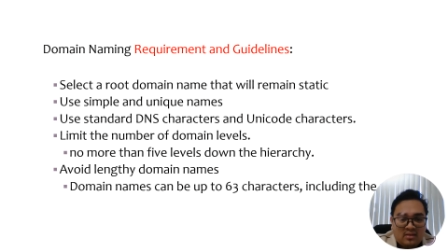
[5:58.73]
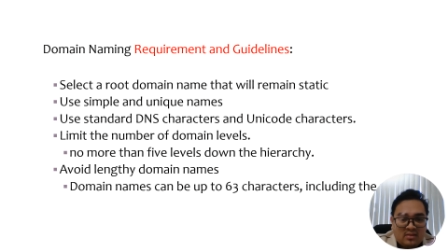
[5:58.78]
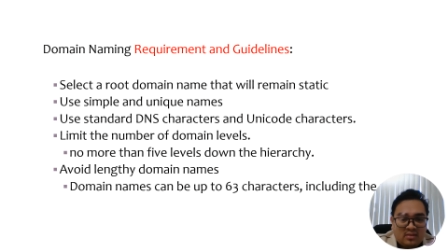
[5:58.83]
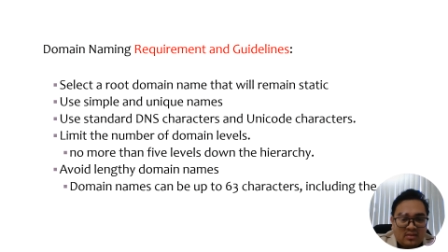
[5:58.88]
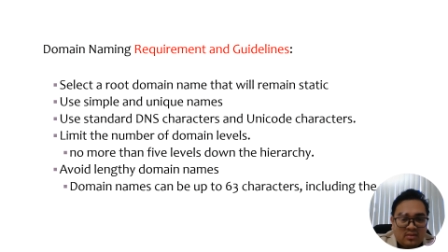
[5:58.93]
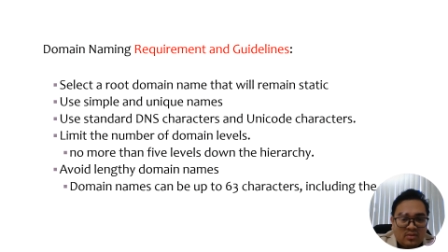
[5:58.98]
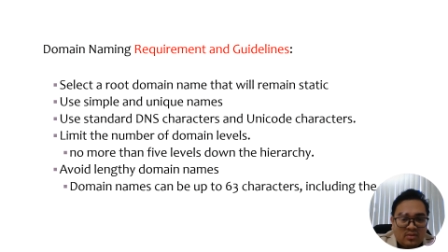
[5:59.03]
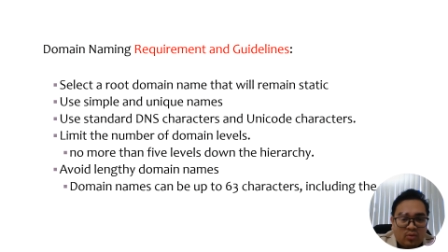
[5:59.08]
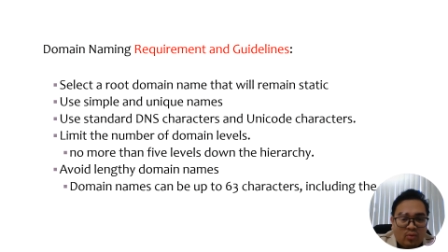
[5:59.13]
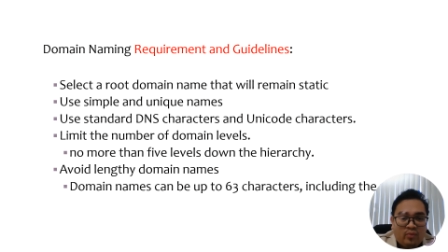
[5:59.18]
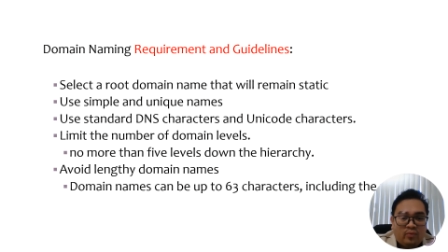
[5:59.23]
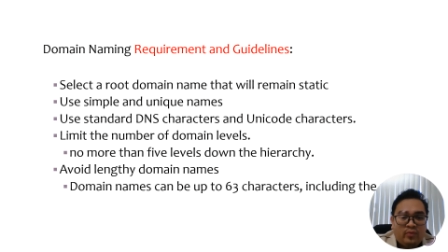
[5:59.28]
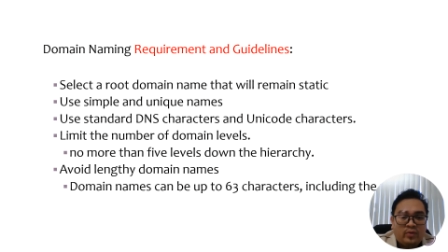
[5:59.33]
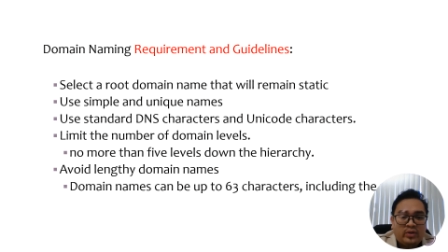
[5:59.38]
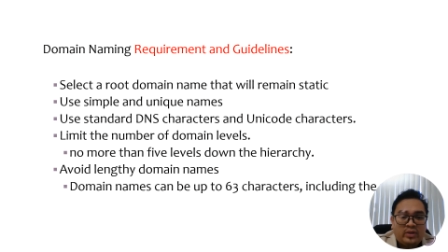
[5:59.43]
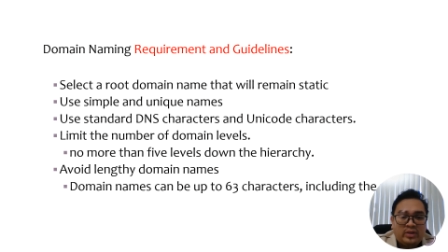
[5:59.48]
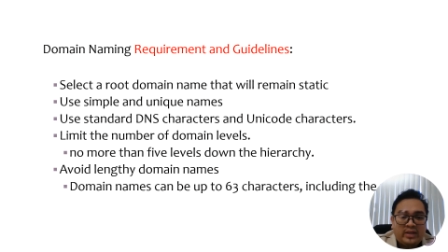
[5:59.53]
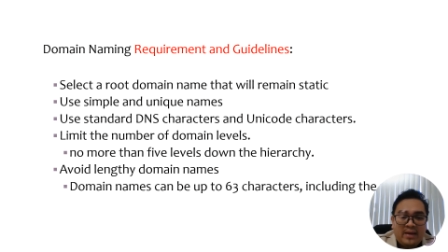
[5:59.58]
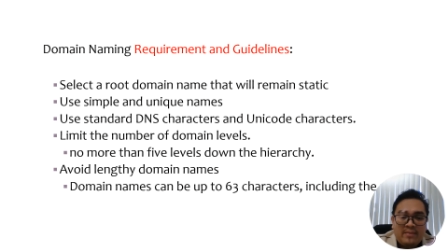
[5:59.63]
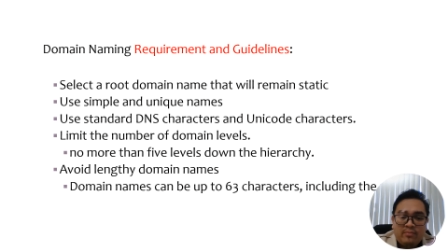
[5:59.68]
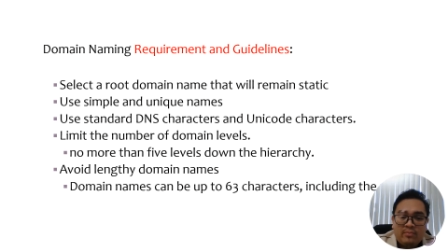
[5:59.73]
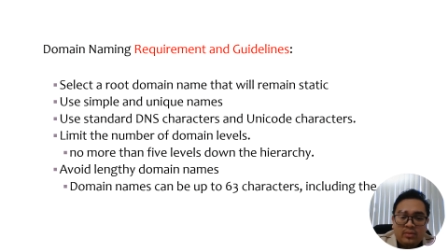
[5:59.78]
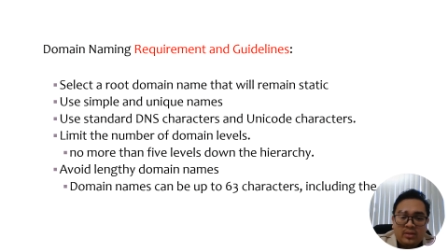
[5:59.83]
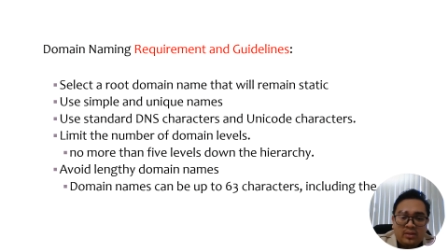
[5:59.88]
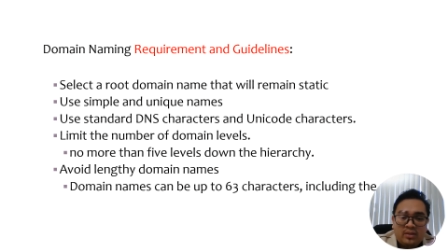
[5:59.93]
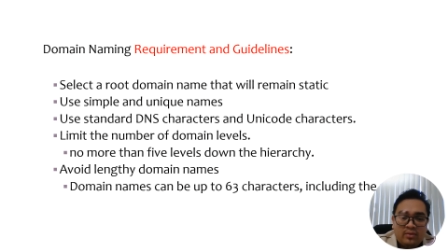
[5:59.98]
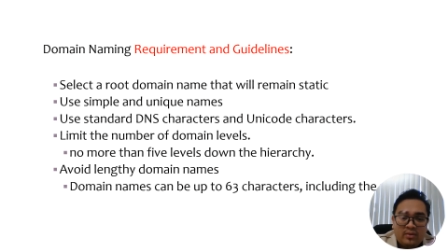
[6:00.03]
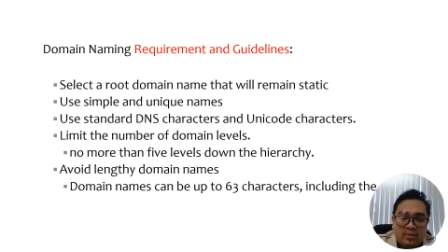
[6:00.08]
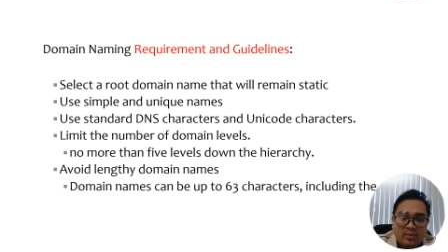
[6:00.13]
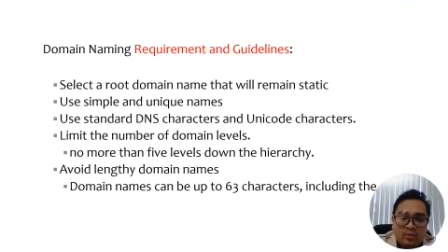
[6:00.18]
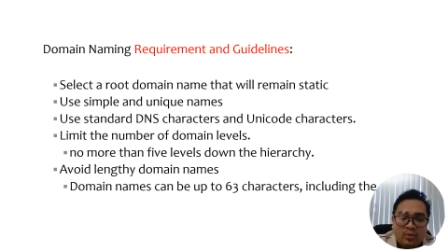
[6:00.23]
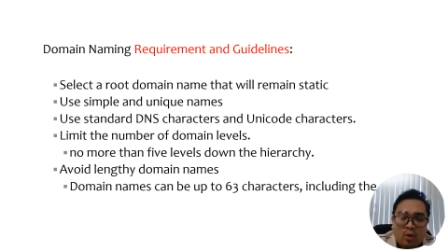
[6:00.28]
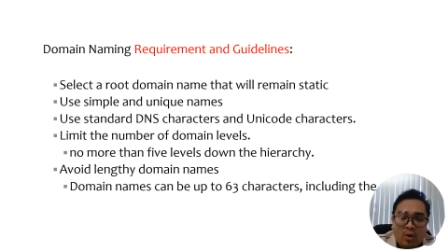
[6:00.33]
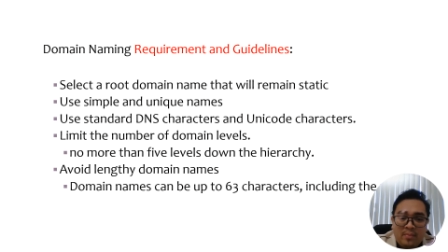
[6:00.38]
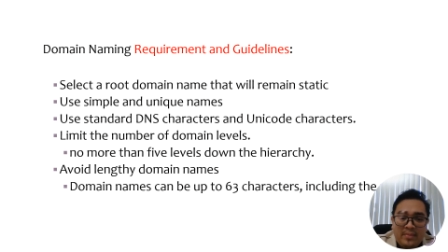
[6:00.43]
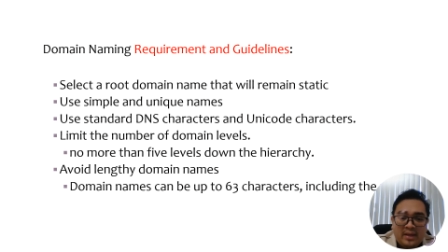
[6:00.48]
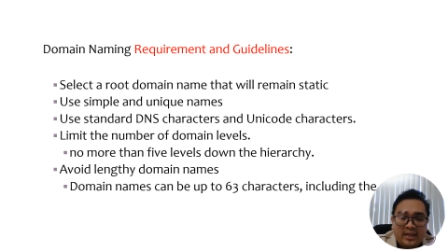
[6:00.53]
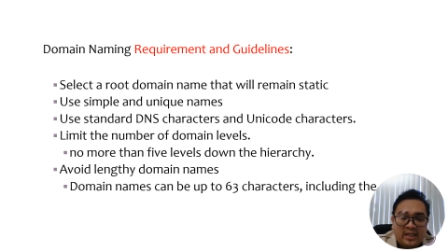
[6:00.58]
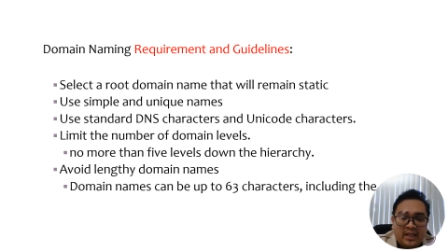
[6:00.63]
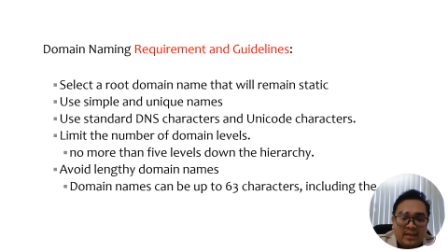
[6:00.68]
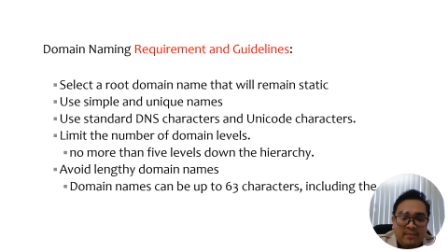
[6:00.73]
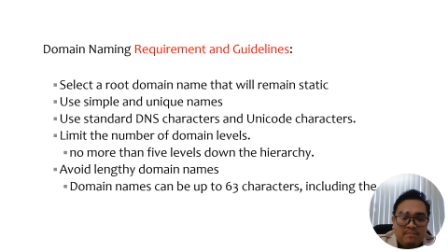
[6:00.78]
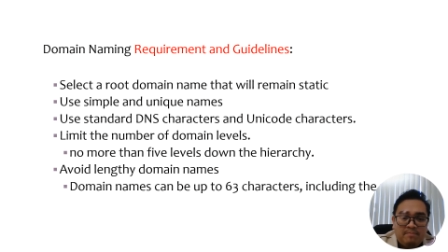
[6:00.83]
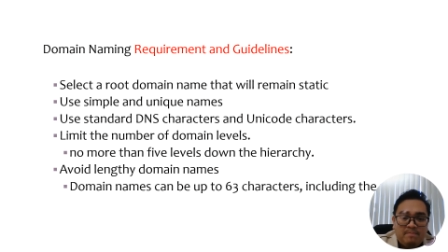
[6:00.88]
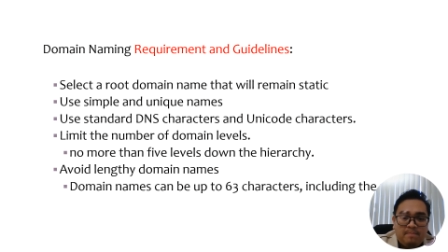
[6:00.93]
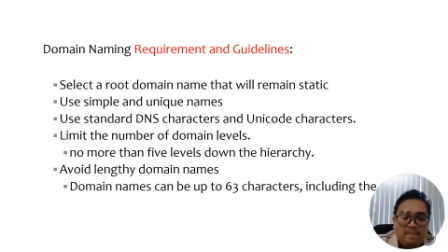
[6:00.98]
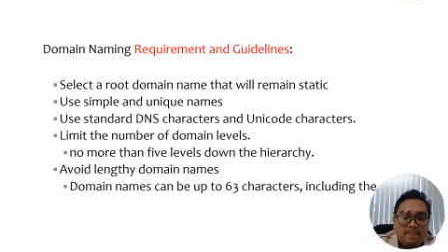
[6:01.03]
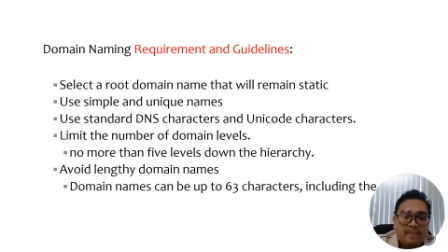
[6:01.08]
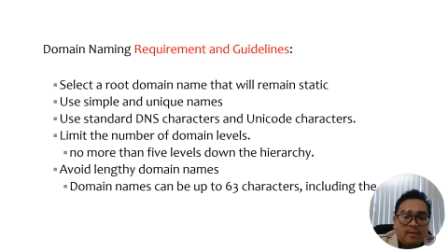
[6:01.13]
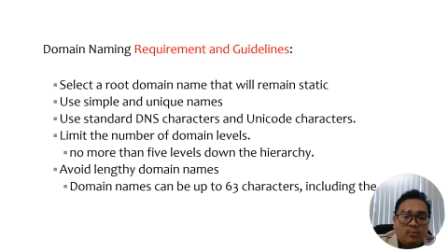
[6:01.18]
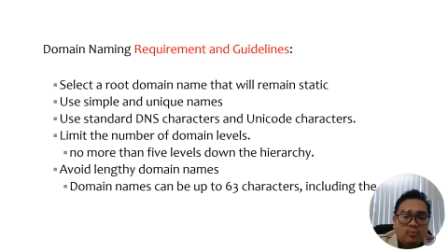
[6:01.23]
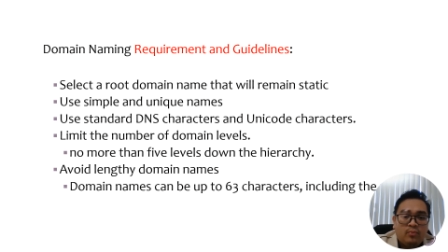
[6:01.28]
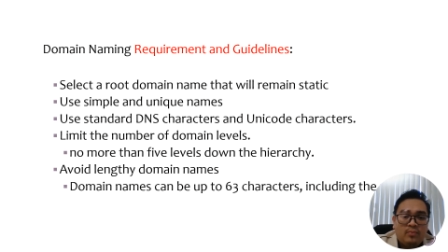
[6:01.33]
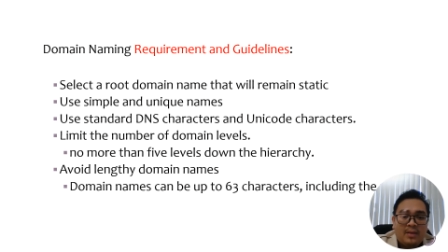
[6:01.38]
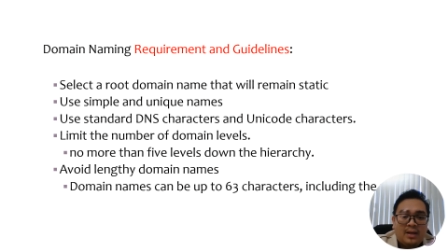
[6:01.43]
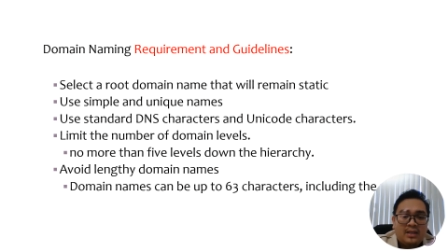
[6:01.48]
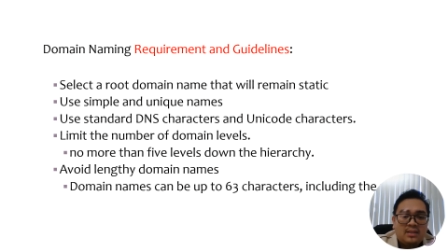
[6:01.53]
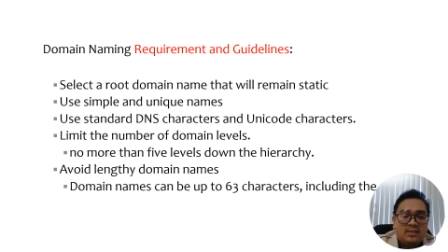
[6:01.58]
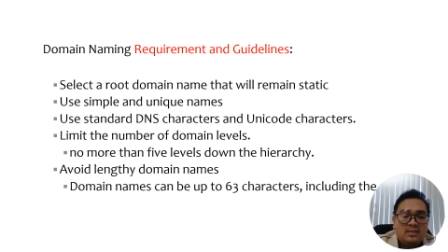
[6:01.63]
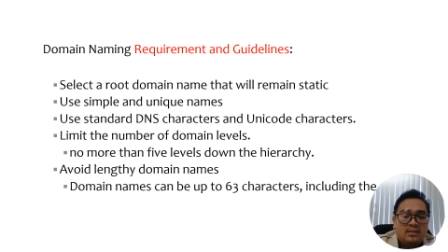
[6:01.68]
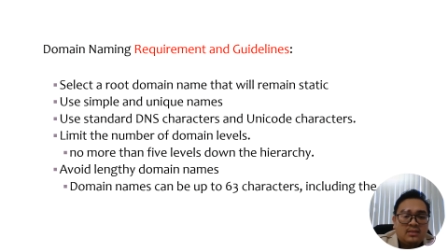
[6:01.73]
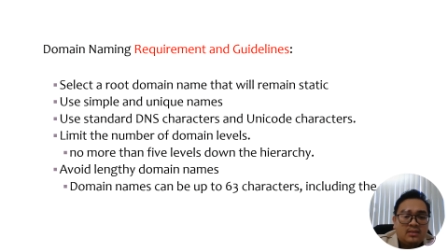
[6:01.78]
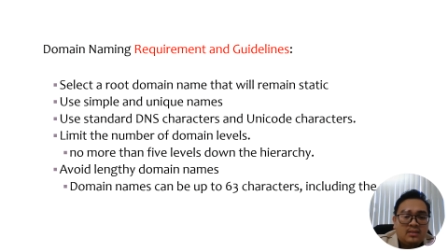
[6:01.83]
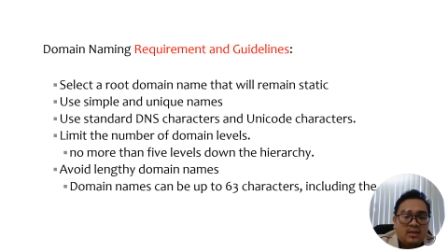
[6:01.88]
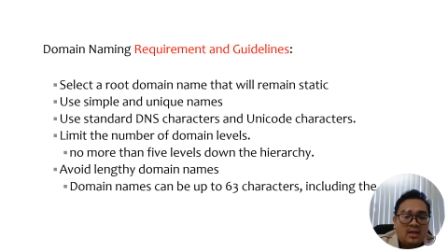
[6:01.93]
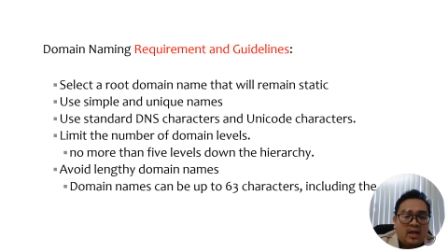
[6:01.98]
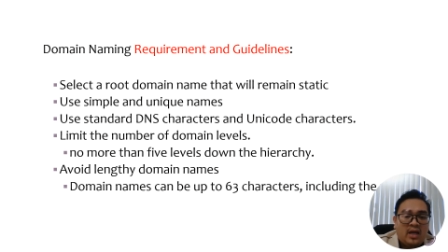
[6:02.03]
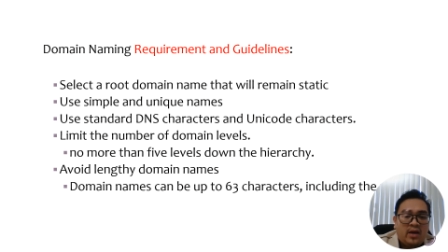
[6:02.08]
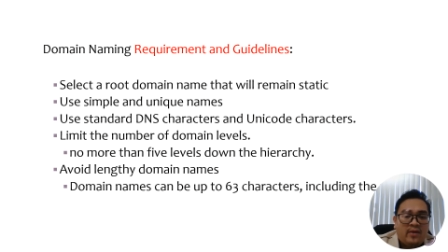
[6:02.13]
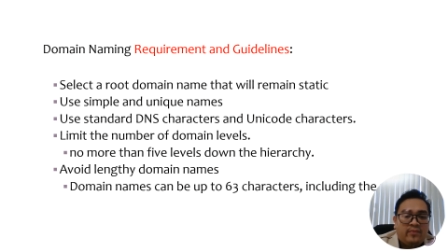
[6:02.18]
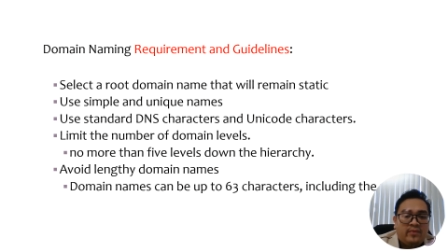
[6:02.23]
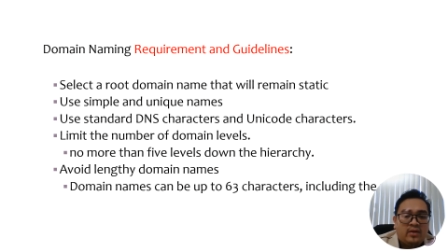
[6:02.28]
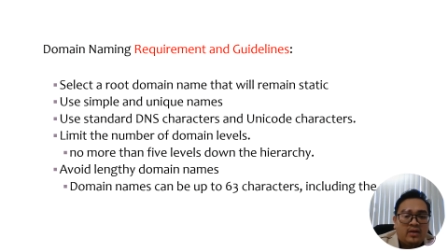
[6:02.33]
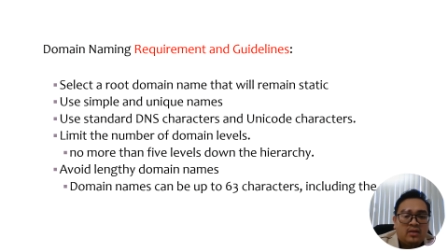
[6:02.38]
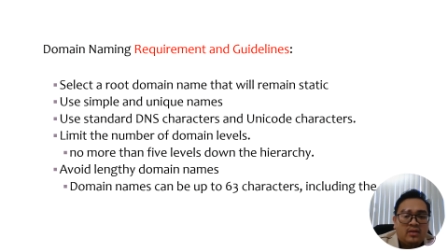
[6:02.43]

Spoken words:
So for the domain name, must have